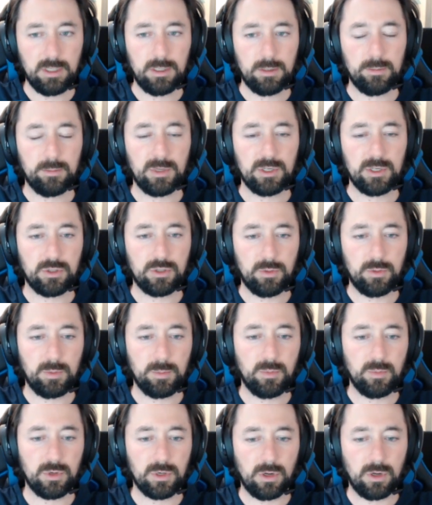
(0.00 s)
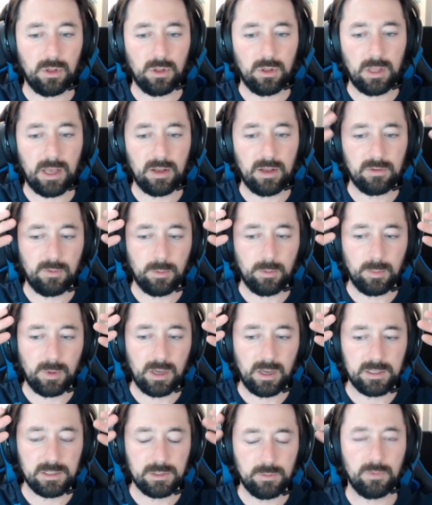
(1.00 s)
Make sure that we put it all out of our
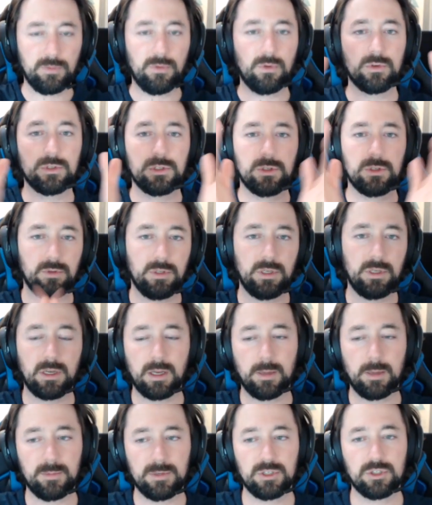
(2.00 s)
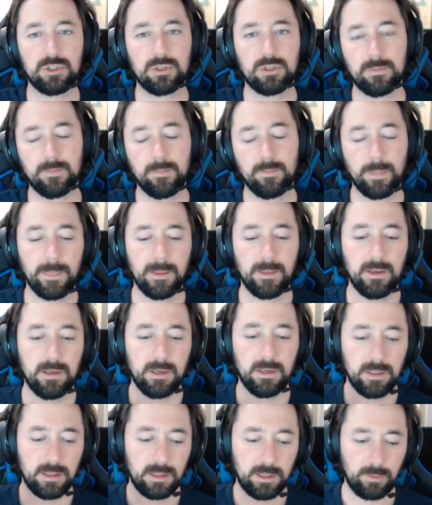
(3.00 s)
minds and we're focused only on competition.
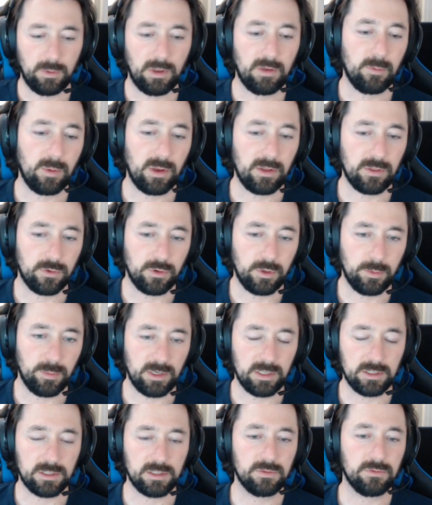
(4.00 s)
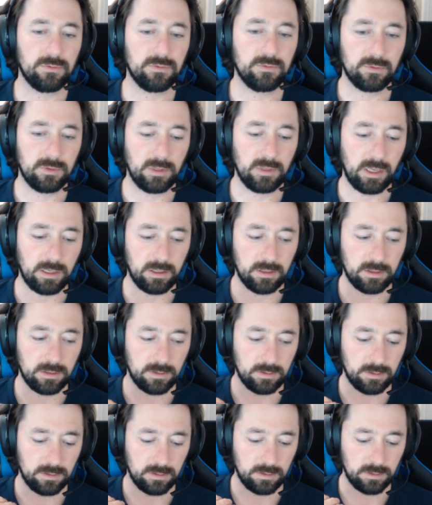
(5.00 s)
Then we have about 30 minutes of like
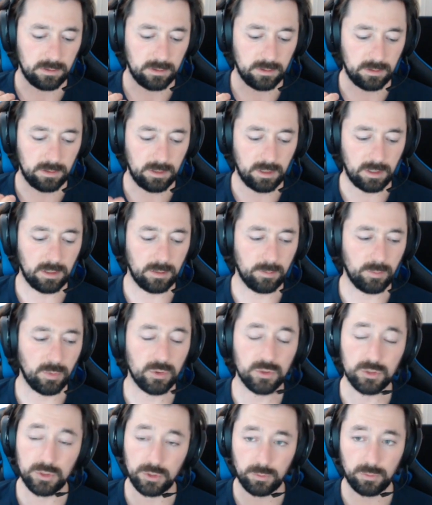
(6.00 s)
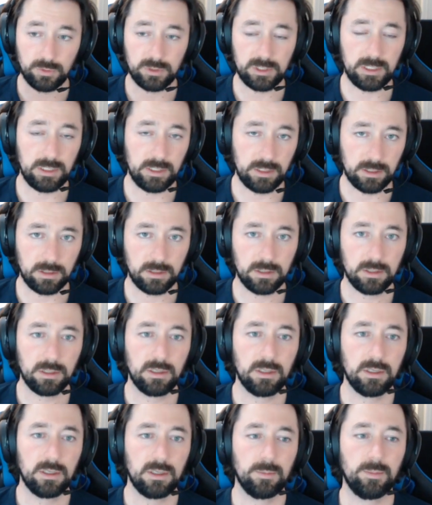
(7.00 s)
personal routine,
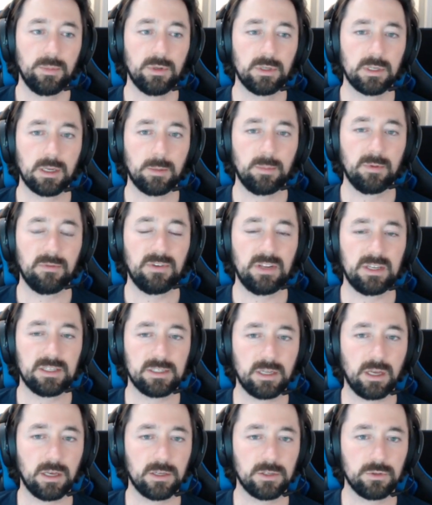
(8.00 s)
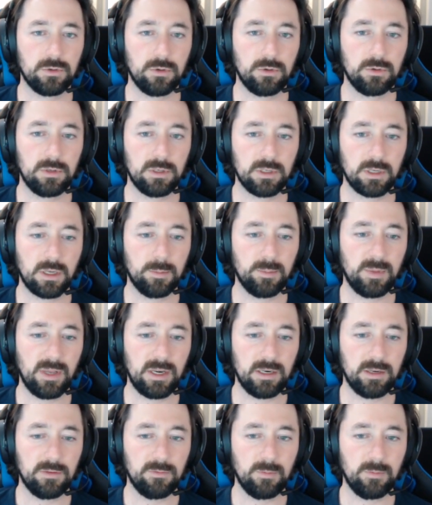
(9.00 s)
building up of testosterone and competitive